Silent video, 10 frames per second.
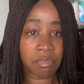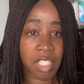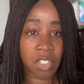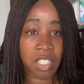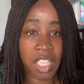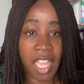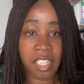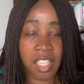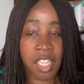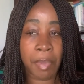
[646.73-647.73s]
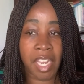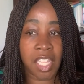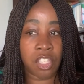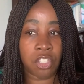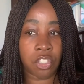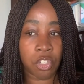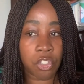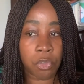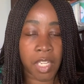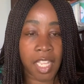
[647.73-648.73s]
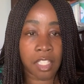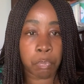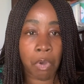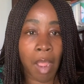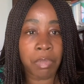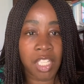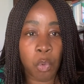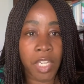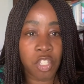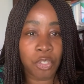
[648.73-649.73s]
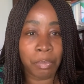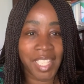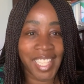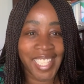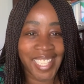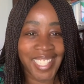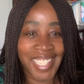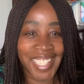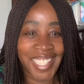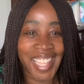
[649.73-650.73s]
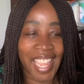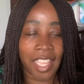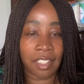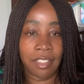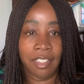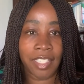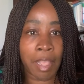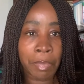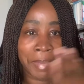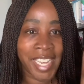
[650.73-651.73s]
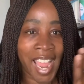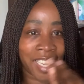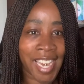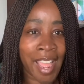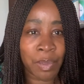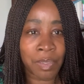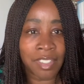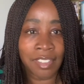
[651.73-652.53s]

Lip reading: There's a lot to think about. And the surgery is probably going to be the easiest thing, because I'm gonna be knocked out.